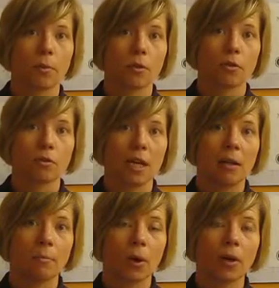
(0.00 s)
personal
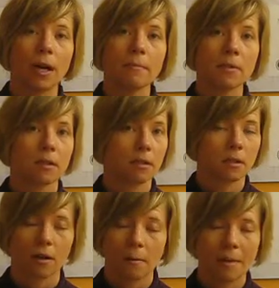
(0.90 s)
training programs.
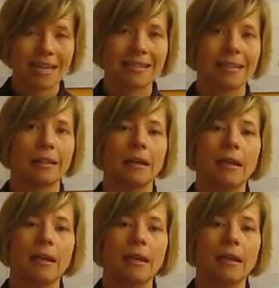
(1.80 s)
They're amazing.